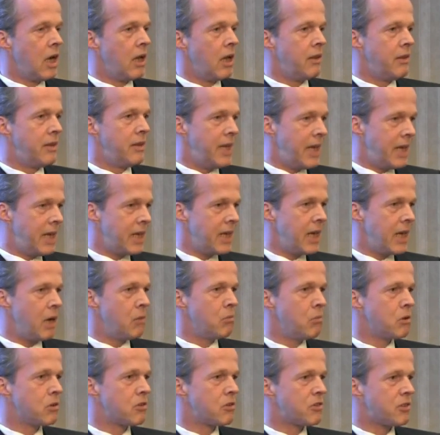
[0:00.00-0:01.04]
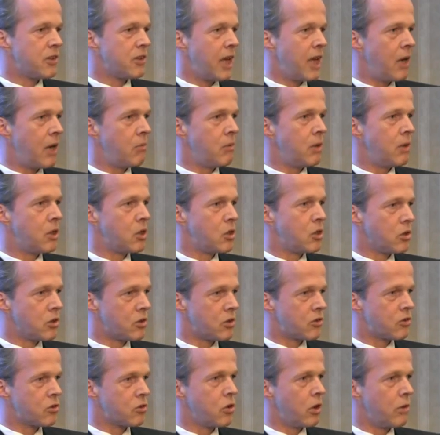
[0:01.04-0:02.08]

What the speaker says: then I would say we could